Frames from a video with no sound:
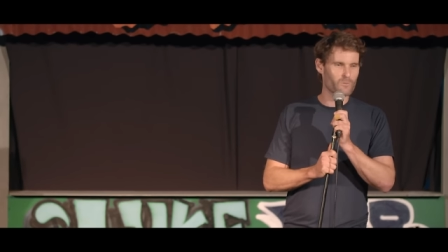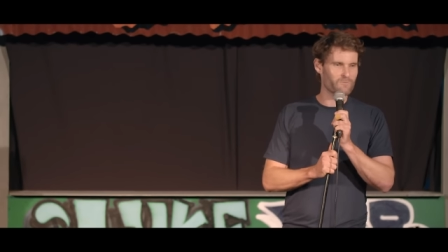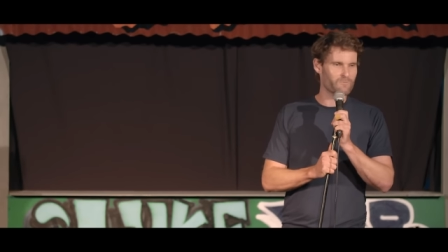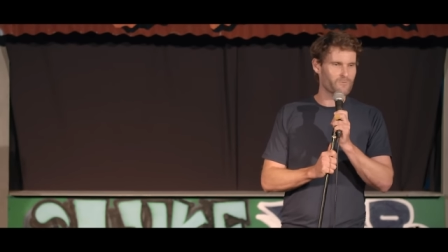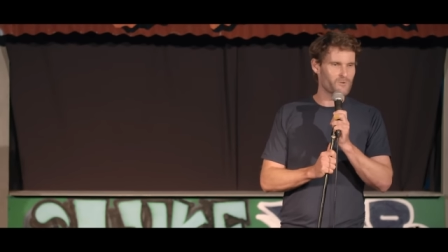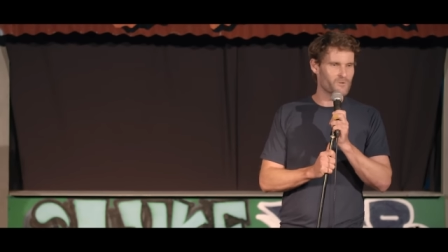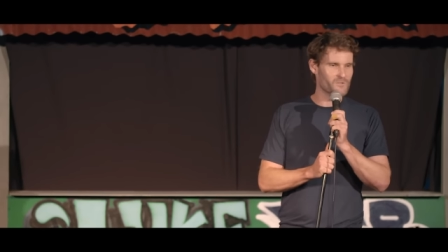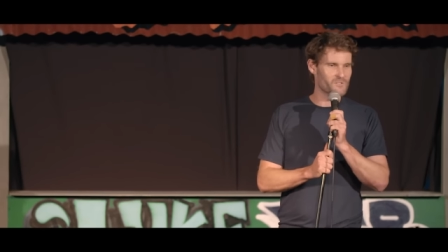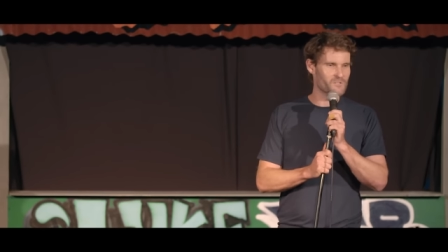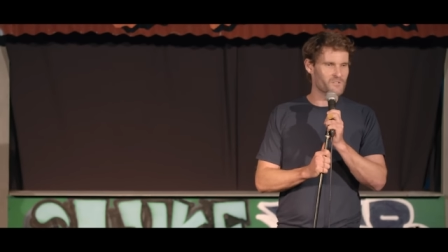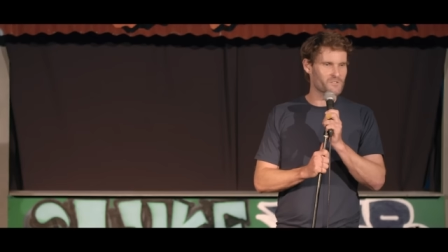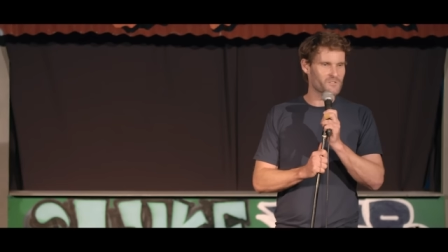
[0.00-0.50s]
my
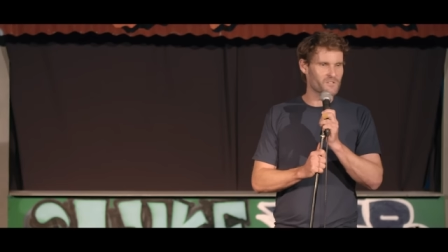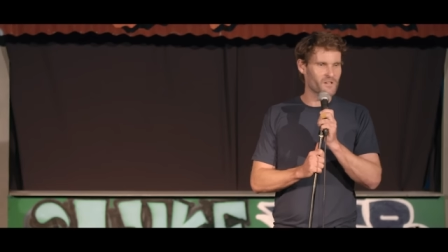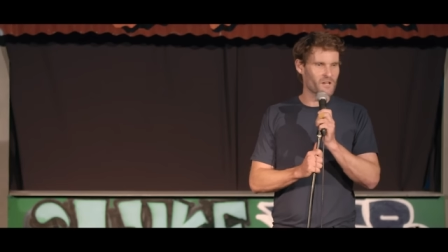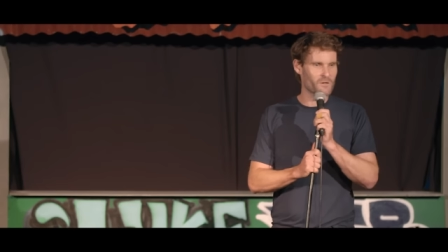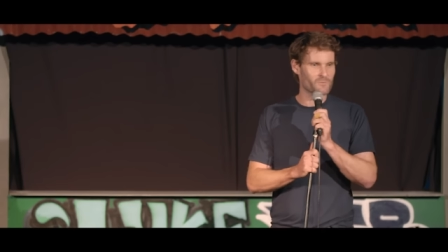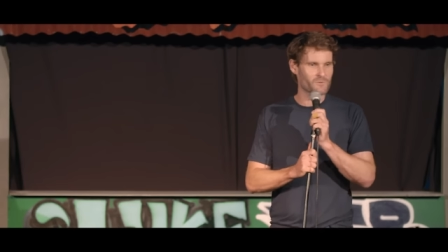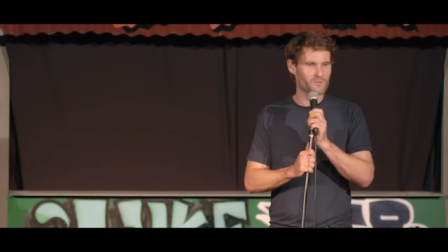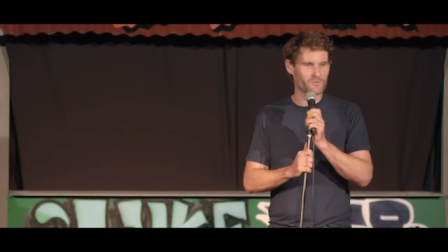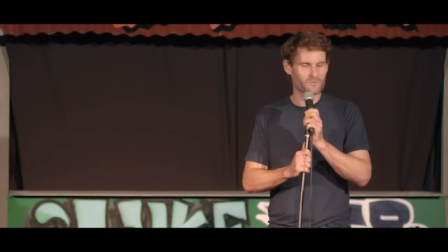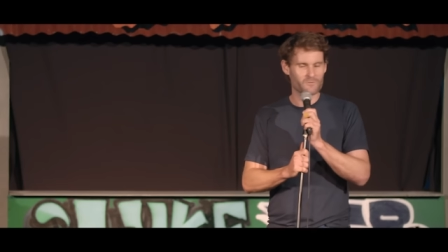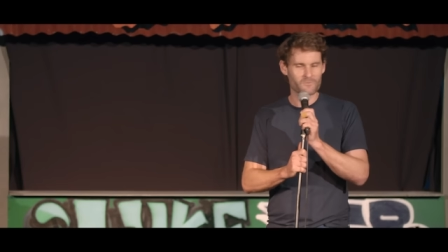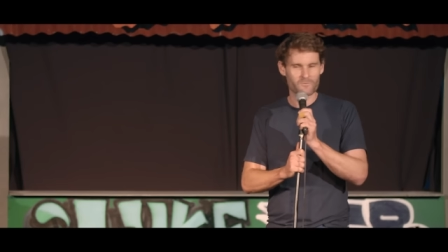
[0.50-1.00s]
first
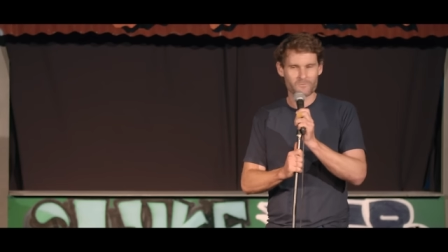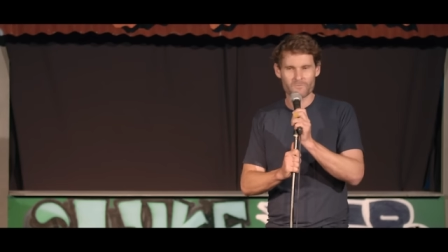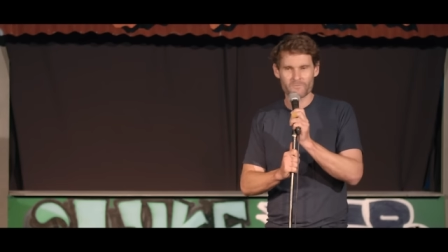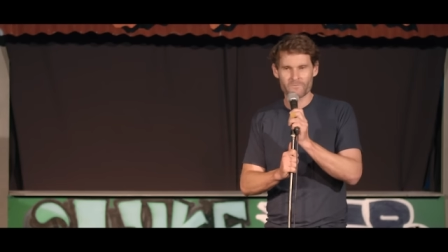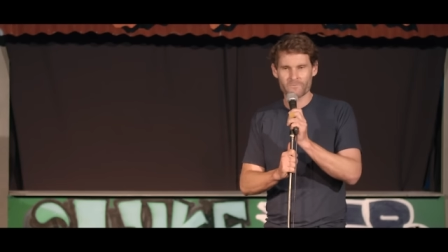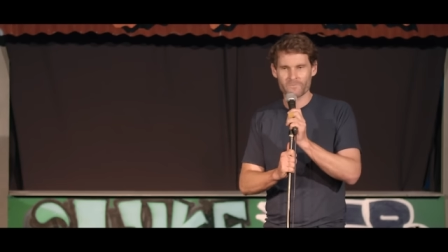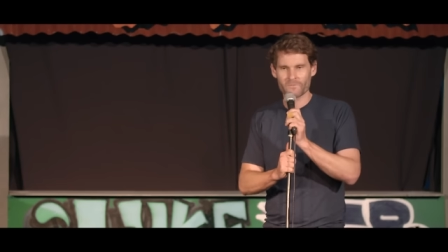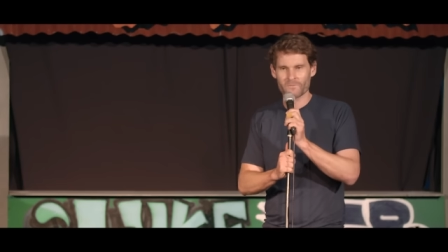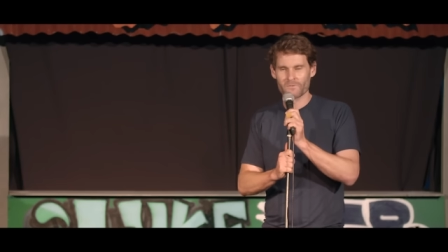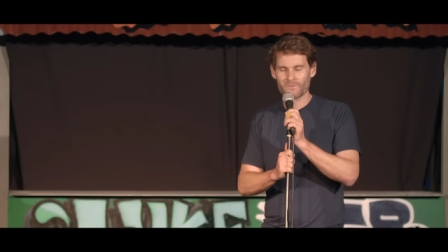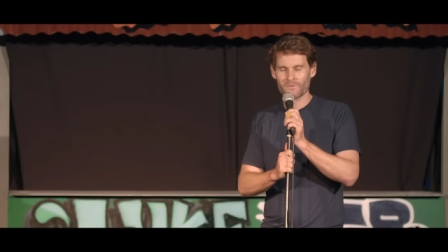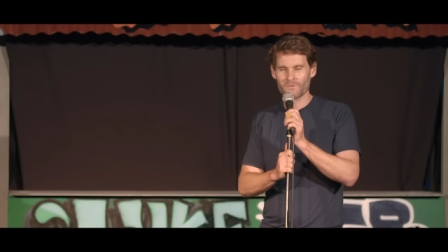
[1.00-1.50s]
attempt.
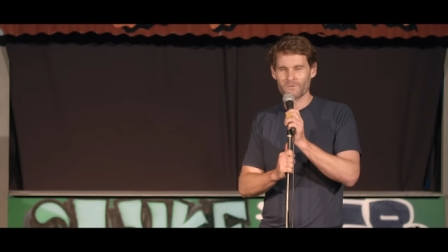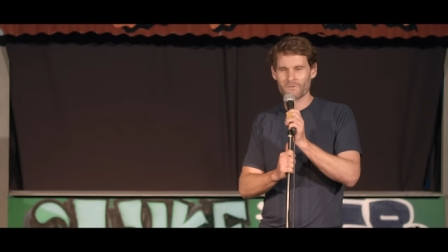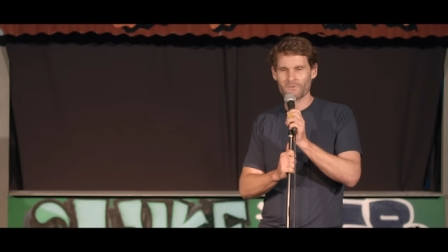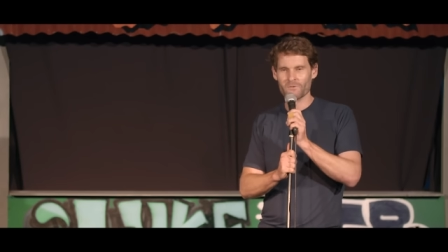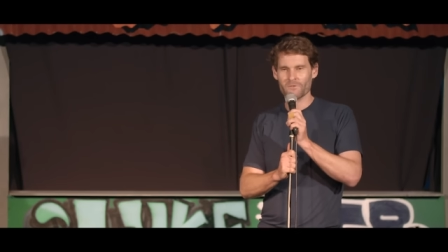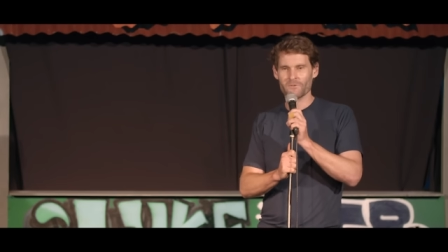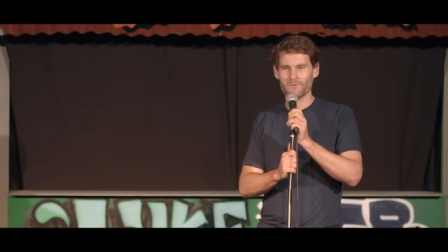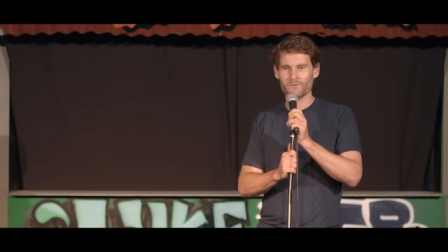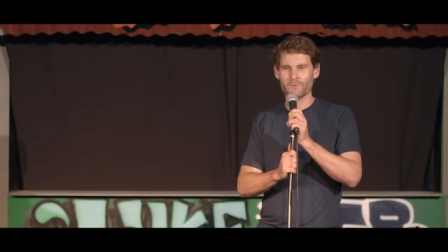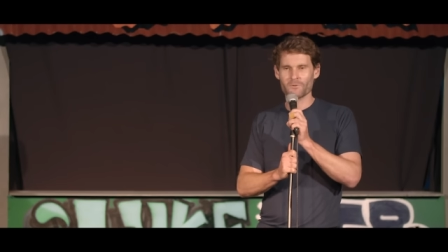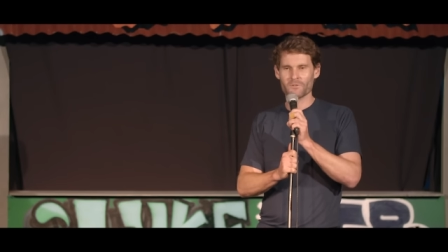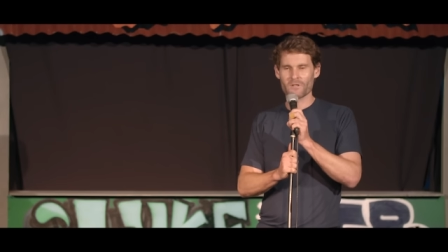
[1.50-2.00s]

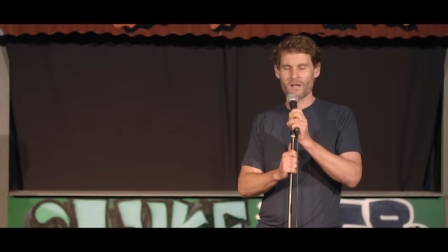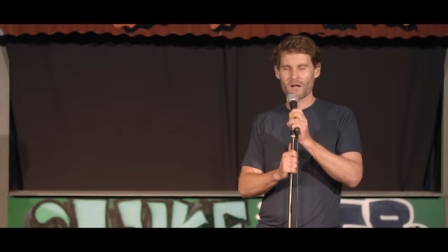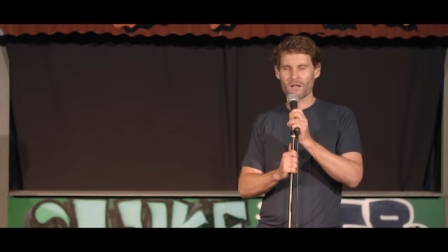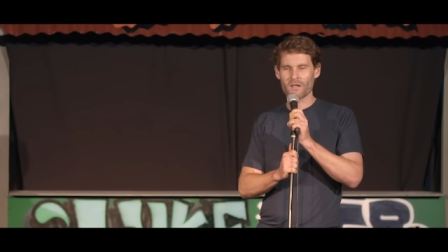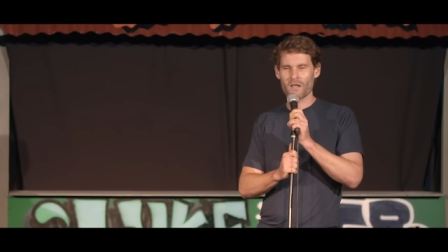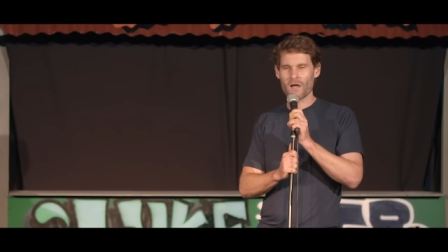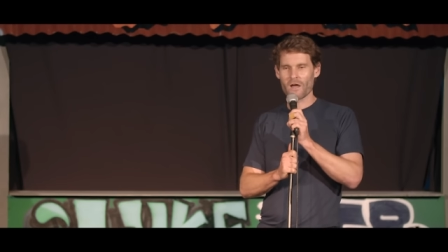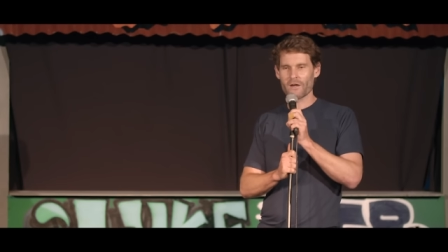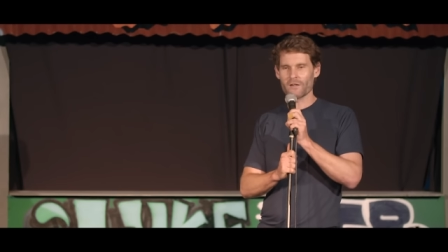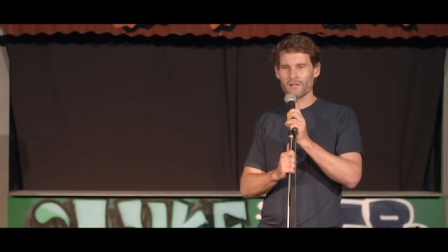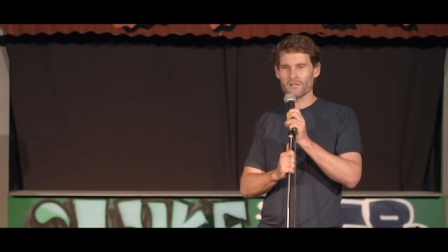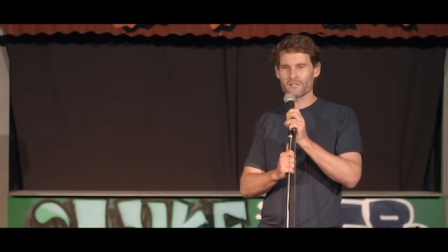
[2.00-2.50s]
Good luck,
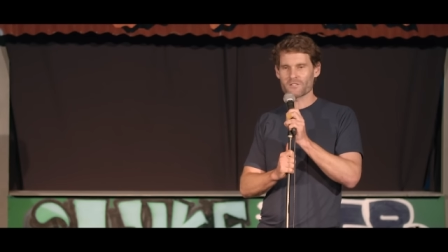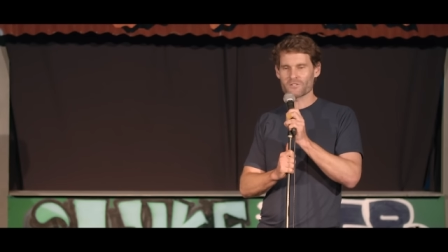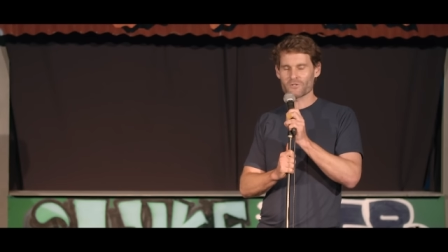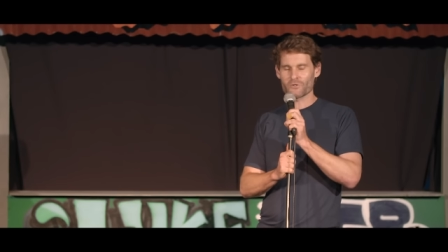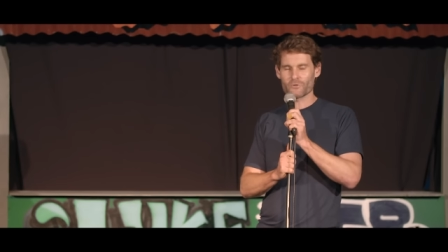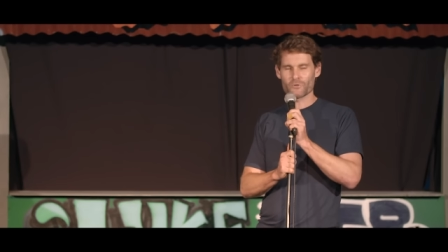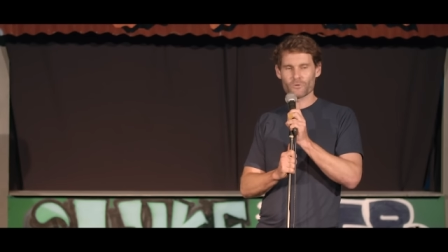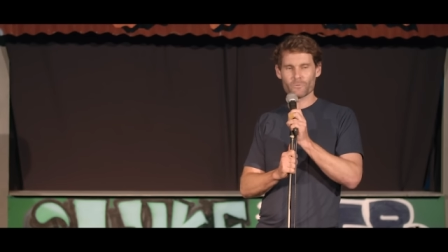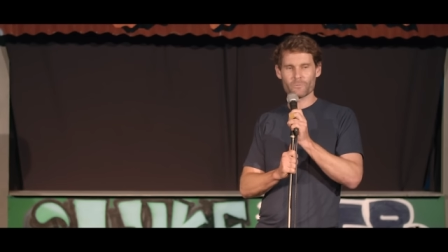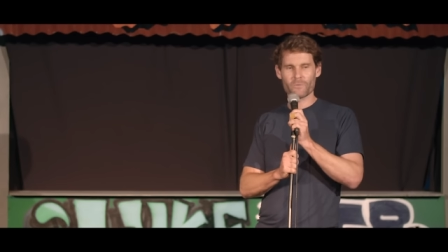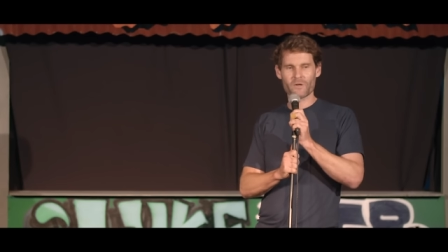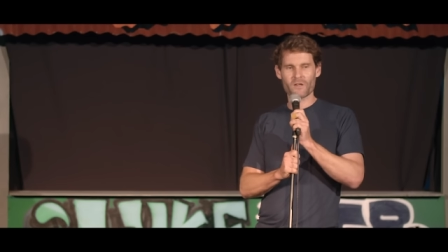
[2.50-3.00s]
ladies.
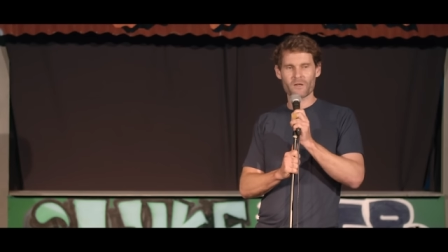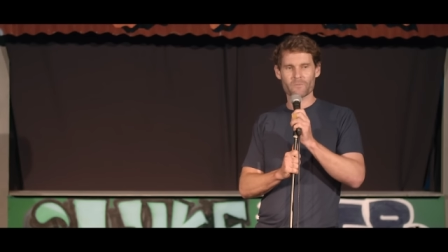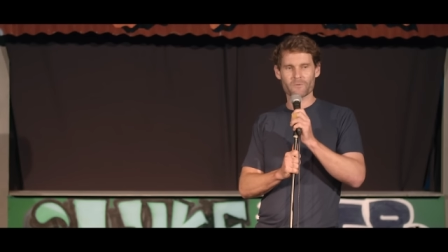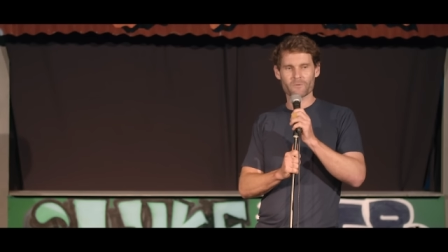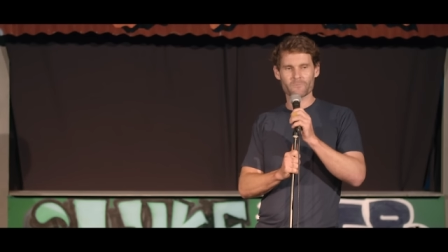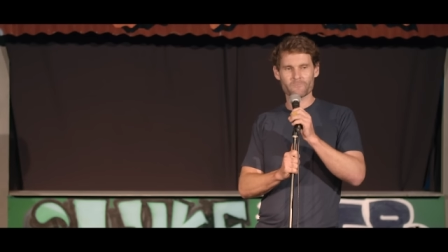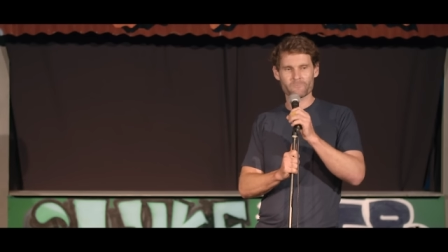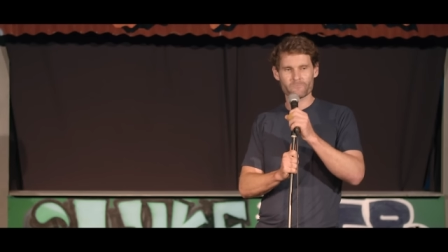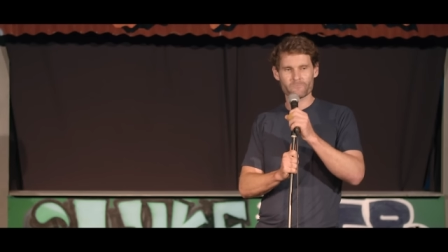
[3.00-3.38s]
Toodle pip.